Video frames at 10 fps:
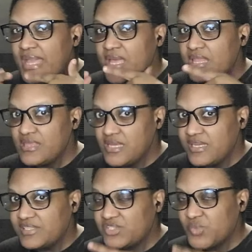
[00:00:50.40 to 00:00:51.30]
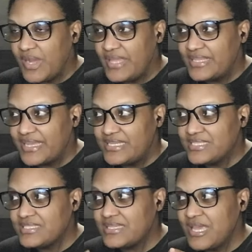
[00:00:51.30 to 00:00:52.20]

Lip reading: last Twilight